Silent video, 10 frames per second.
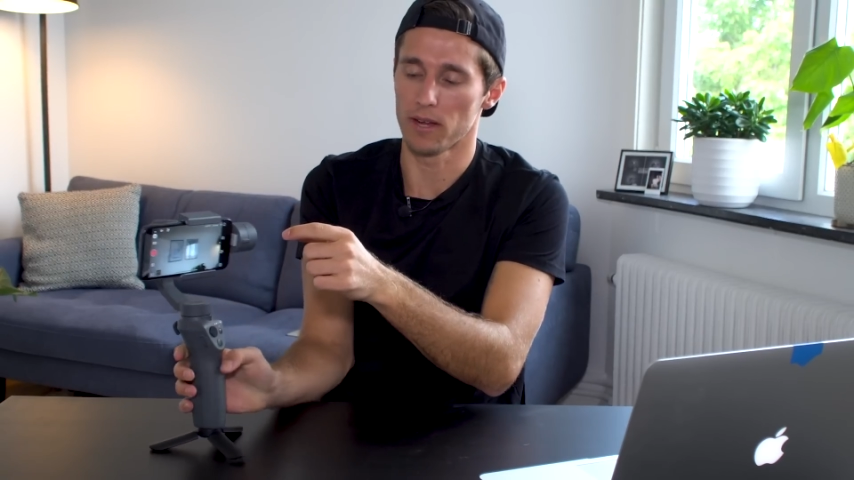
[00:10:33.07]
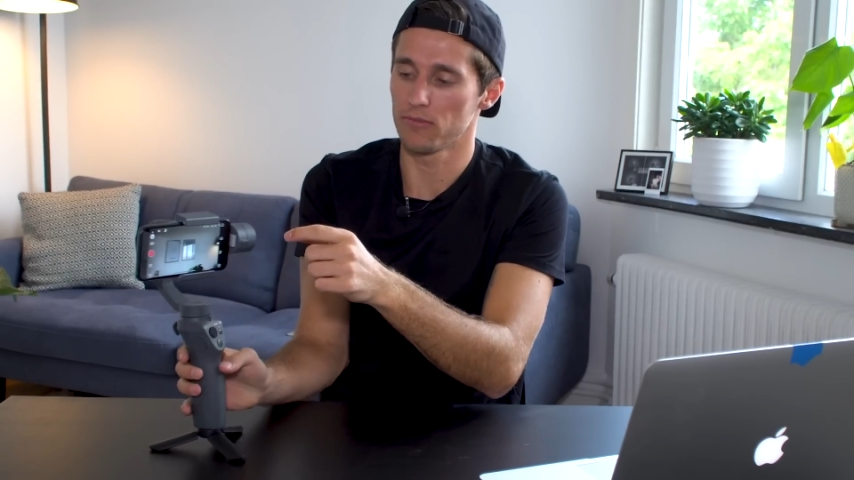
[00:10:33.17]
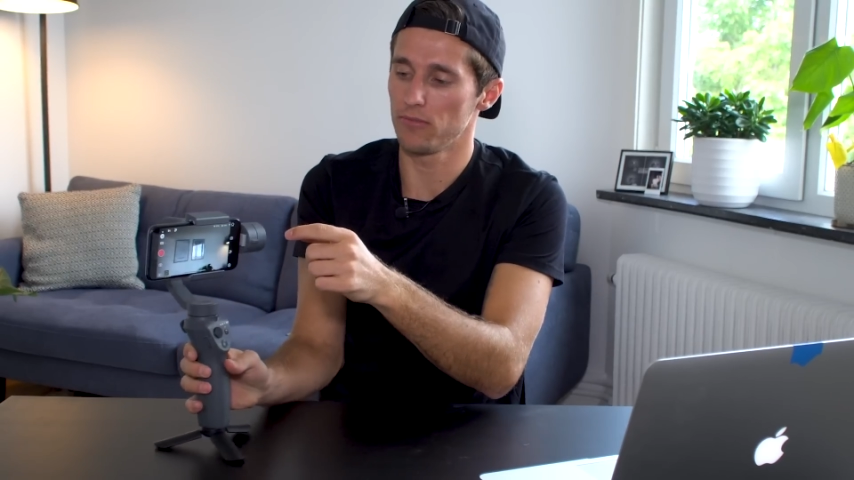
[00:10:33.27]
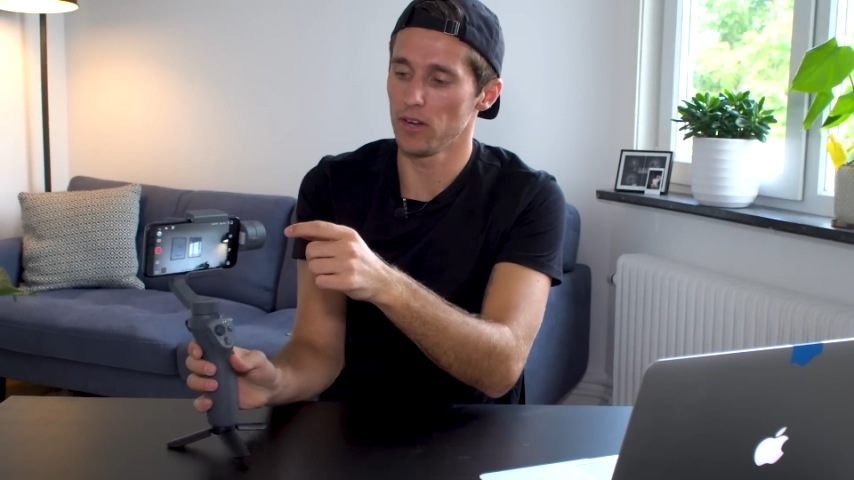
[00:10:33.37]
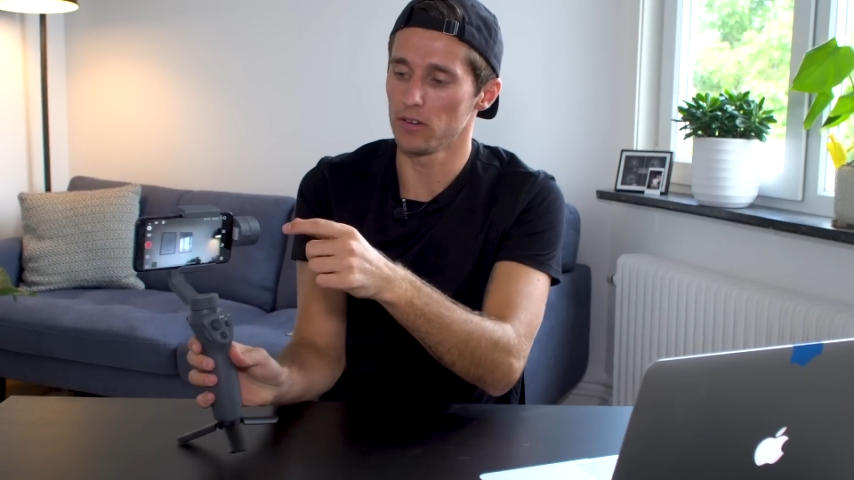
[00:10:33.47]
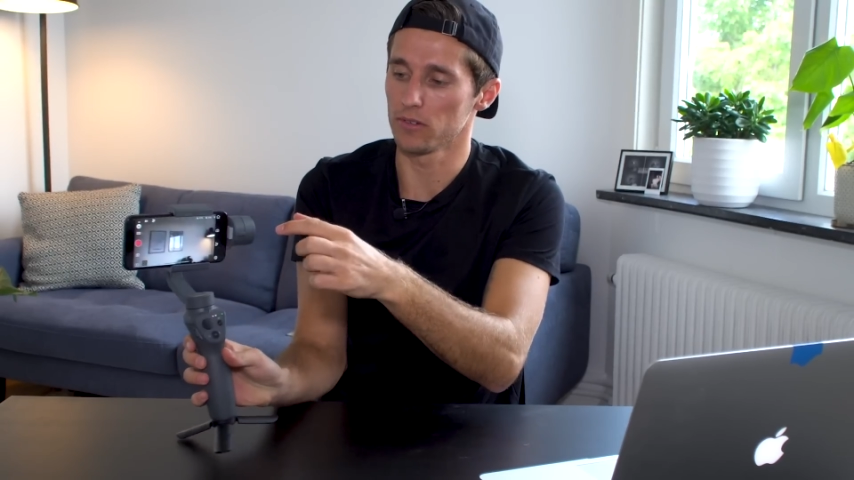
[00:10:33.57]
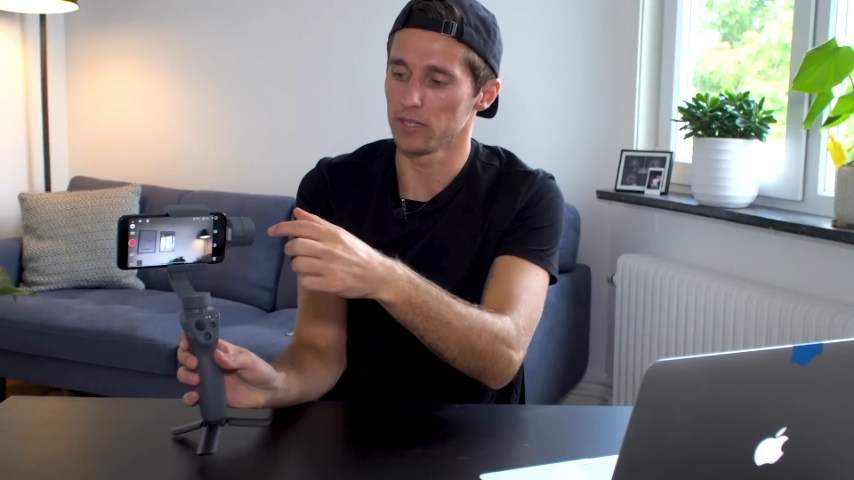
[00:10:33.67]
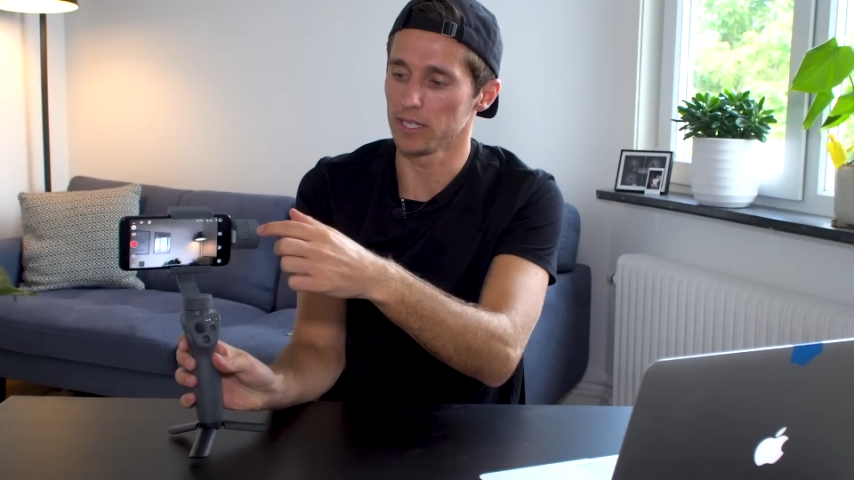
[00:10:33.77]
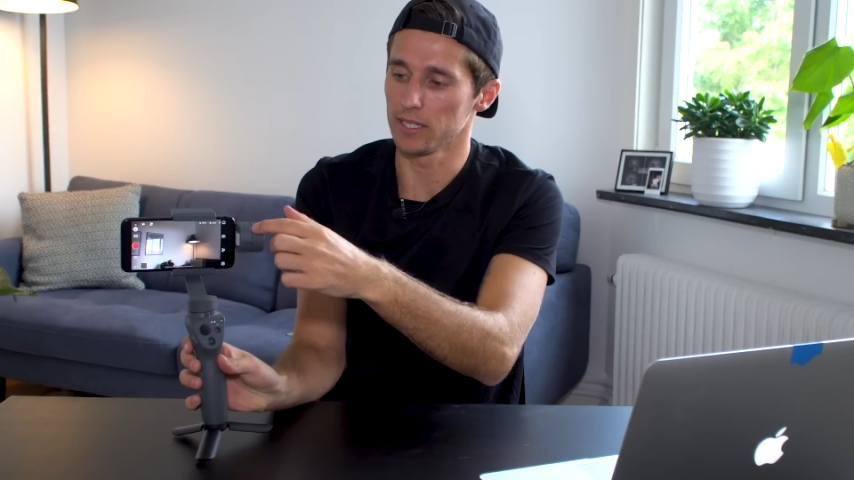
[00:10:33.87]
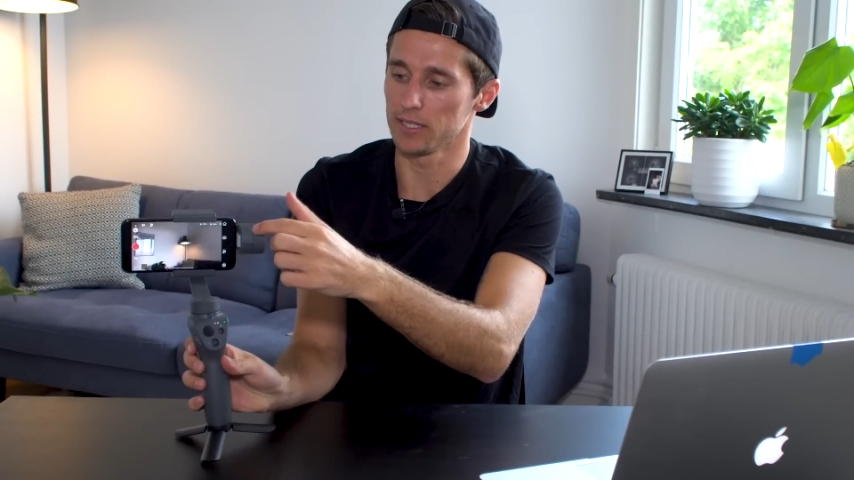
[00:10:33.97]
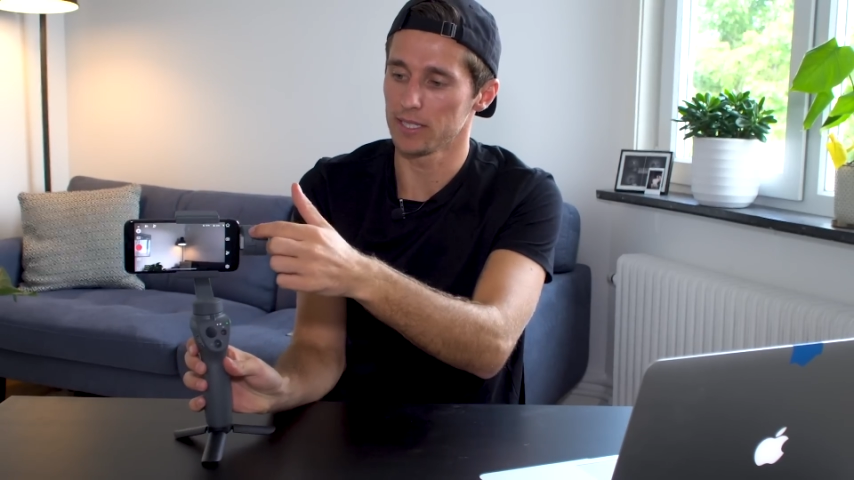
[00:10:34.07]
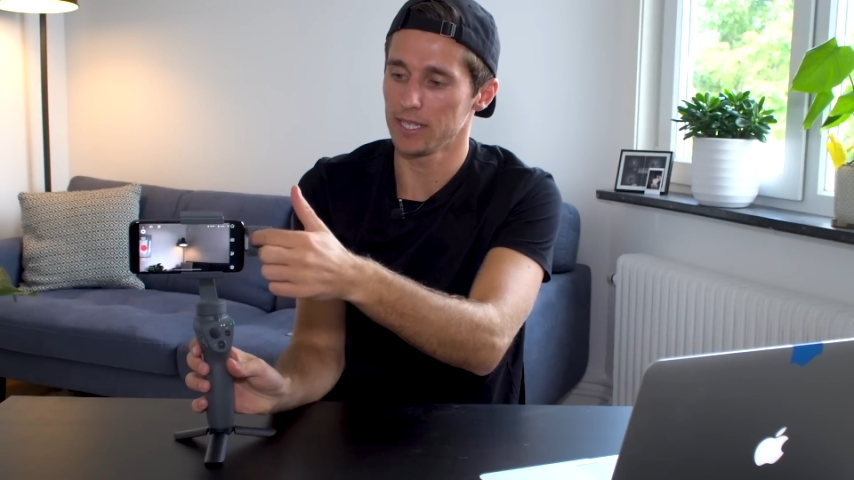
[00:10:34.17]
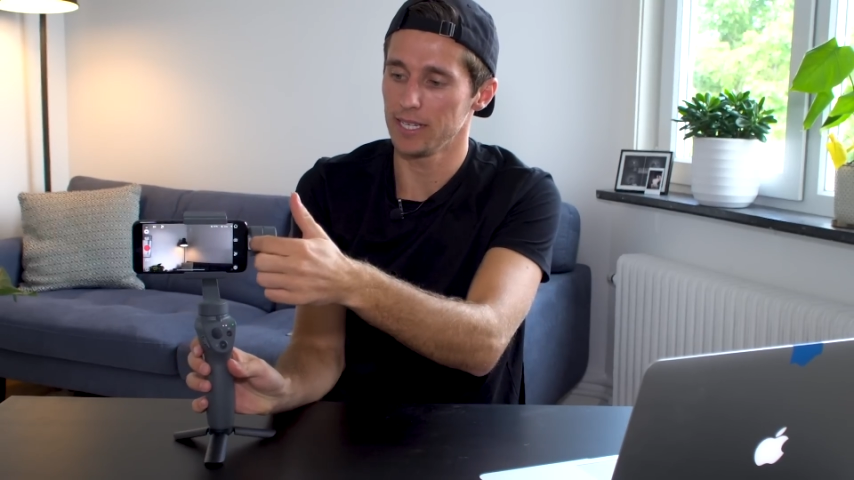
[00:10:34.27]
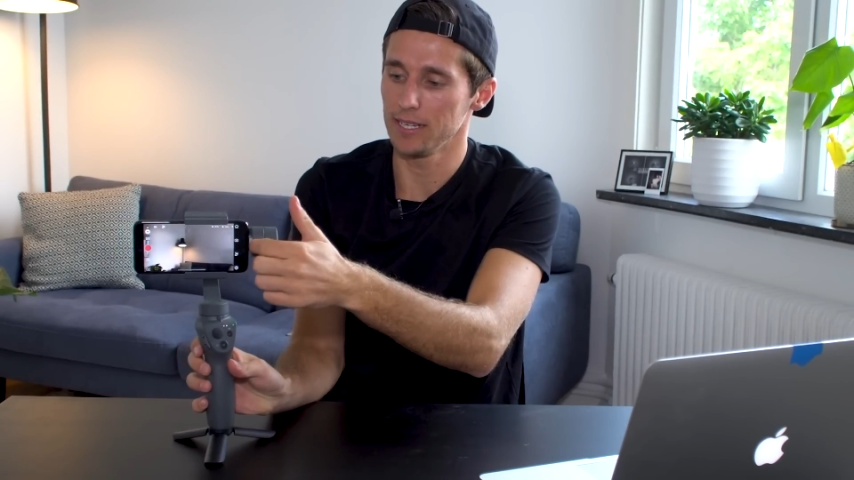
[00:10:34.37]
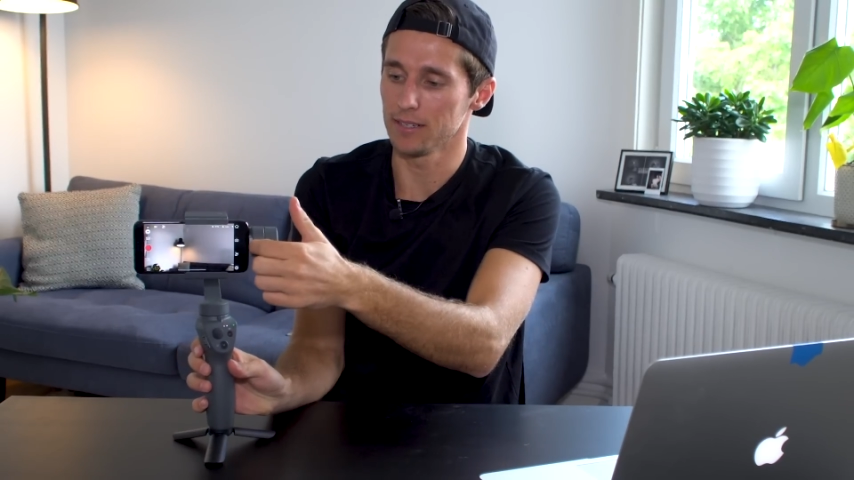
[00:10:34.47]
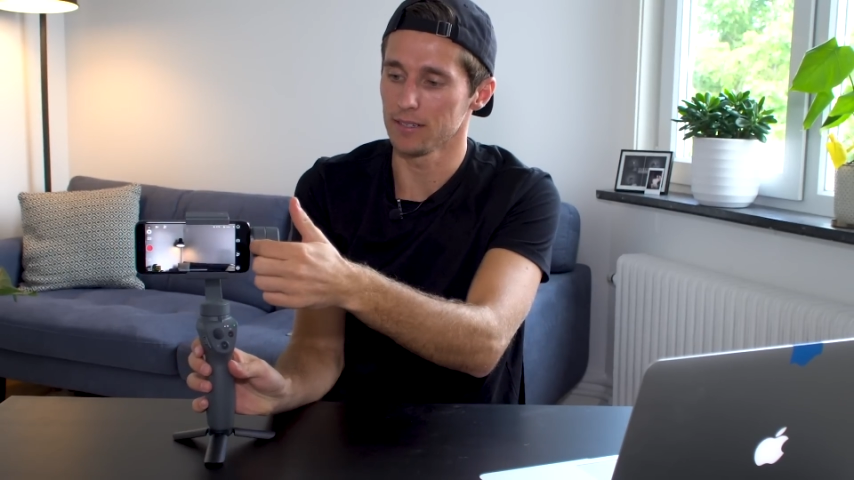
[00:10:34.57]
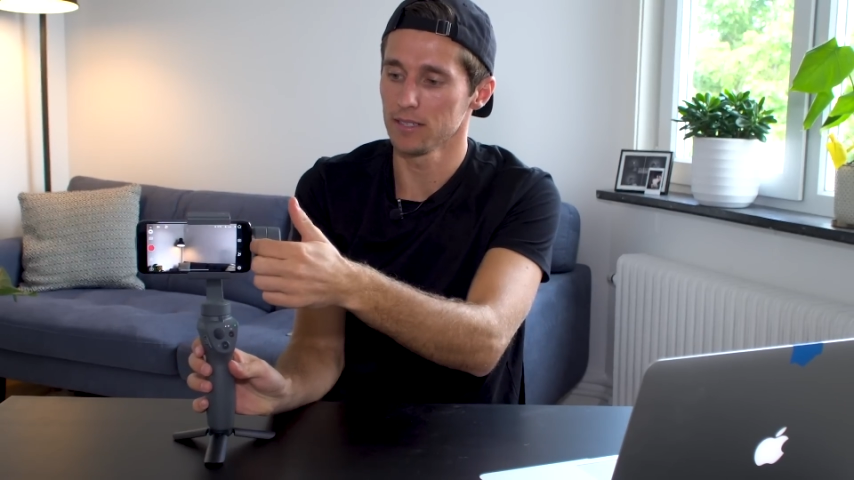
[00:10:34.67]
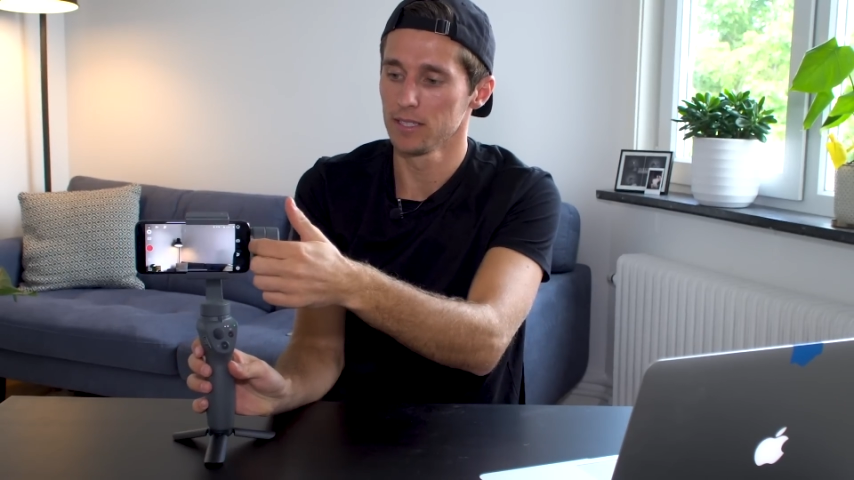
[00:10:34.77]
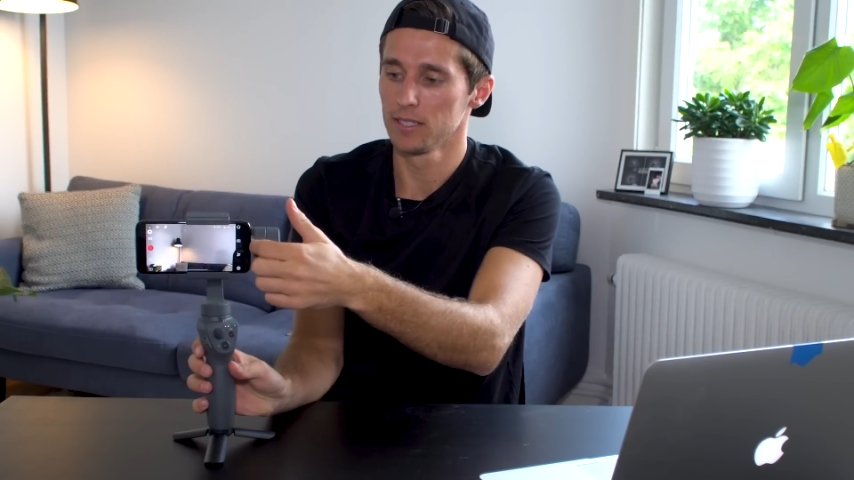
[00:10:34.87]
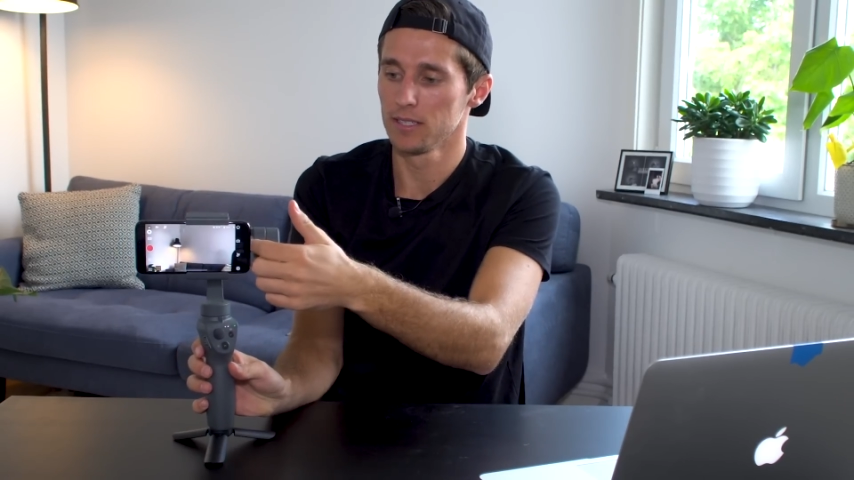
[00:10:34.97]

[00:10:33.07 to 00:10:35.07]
my phone is here,